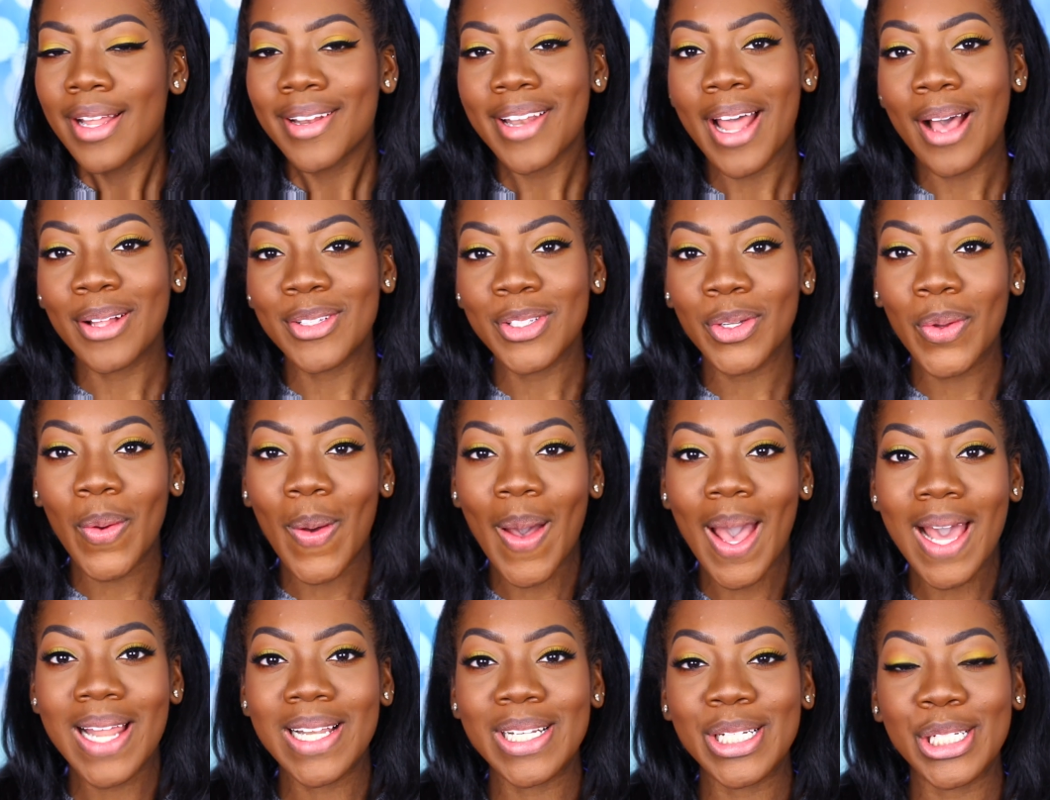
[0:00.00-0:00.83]
Now to
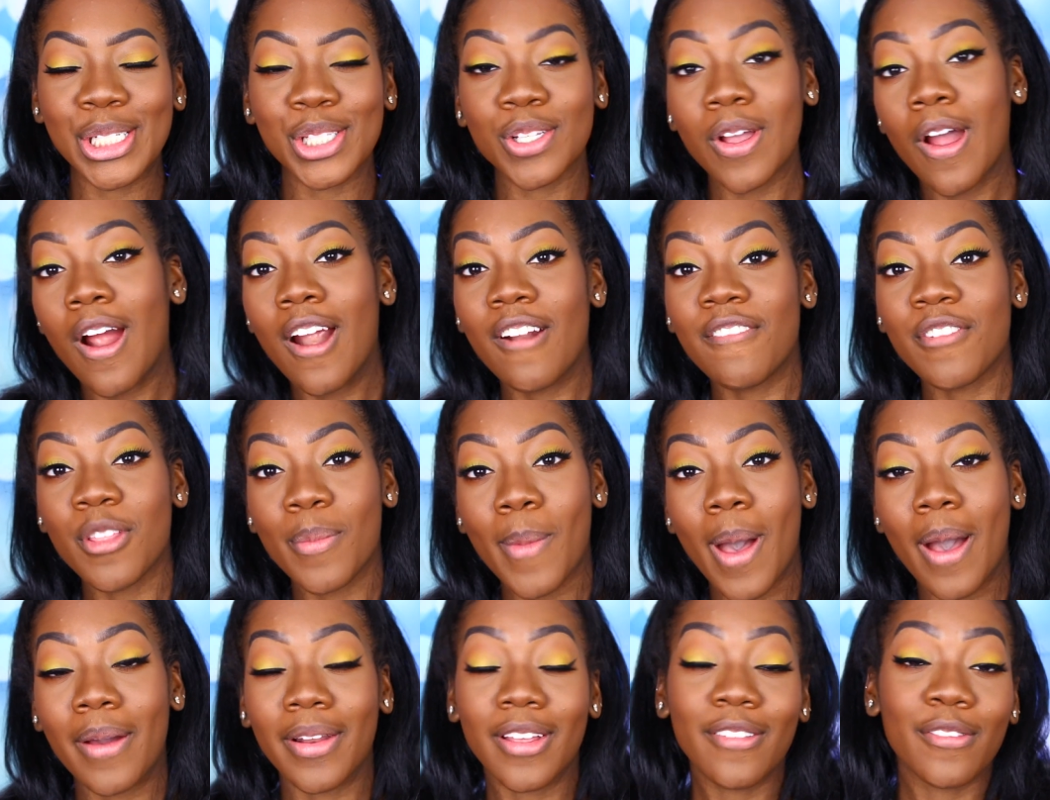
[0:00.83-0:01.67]
go ahead and just carve
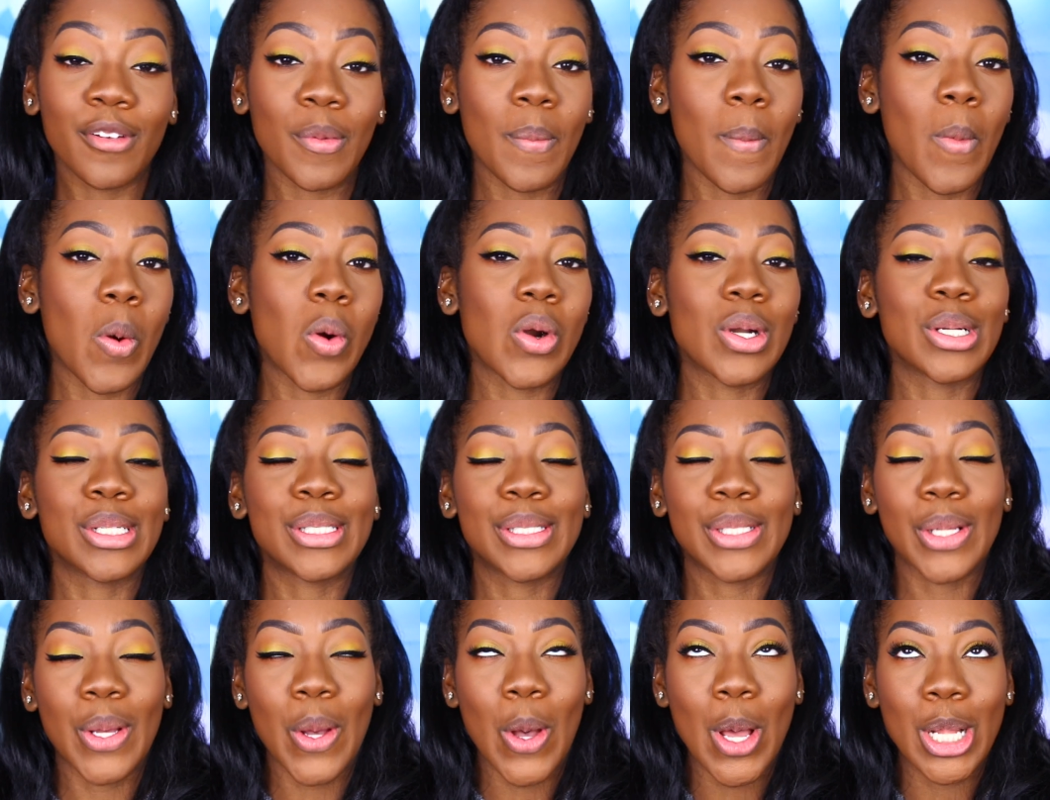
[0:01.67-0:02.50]
them out even more
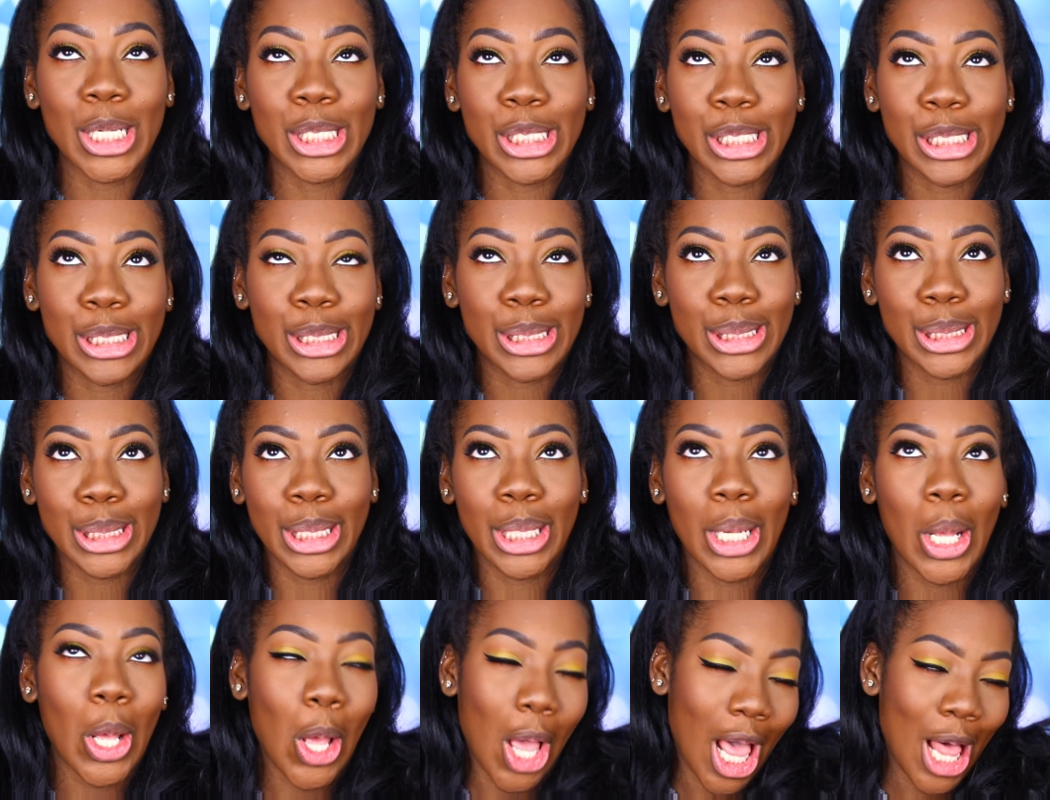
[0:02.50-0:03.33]
so and just,
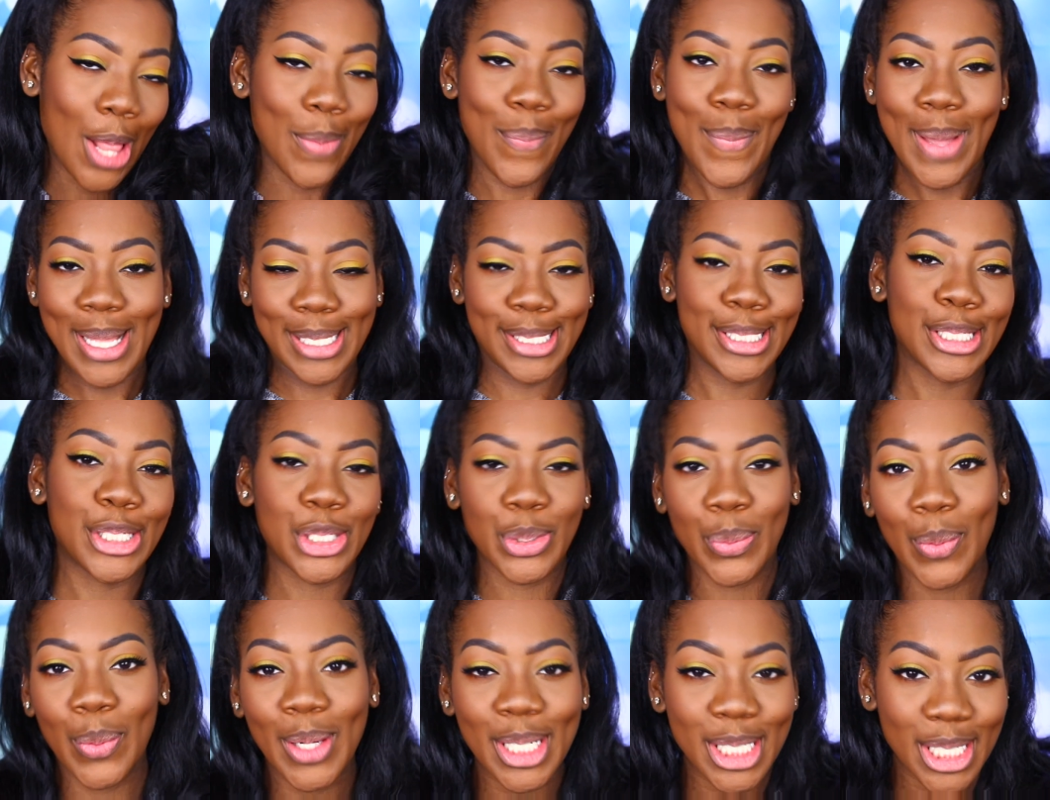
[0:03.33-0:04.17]
you know, help my
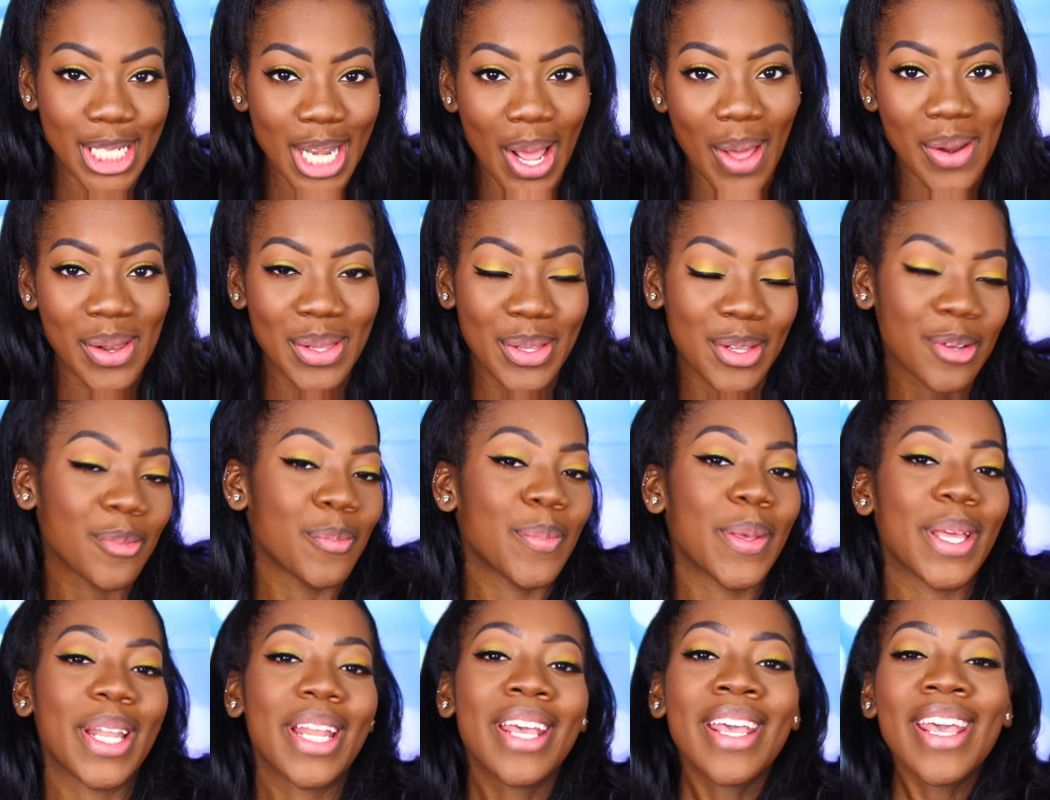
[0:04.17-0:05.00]
situation out a little
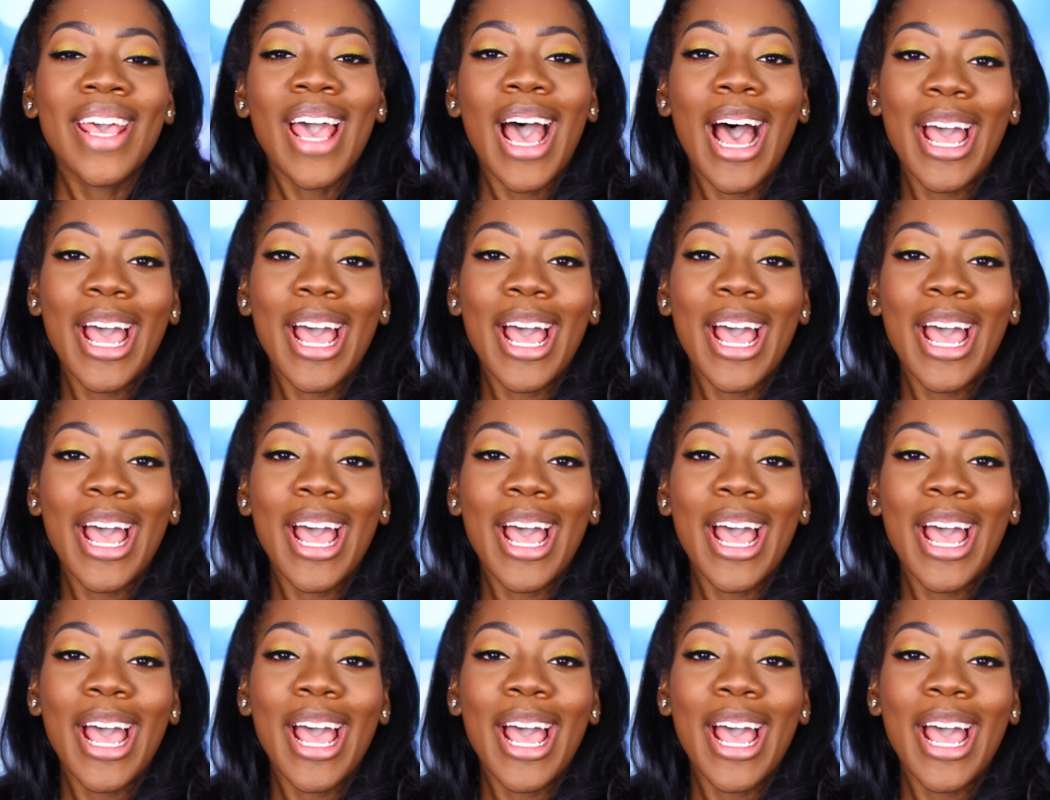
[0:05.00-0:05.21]
bit.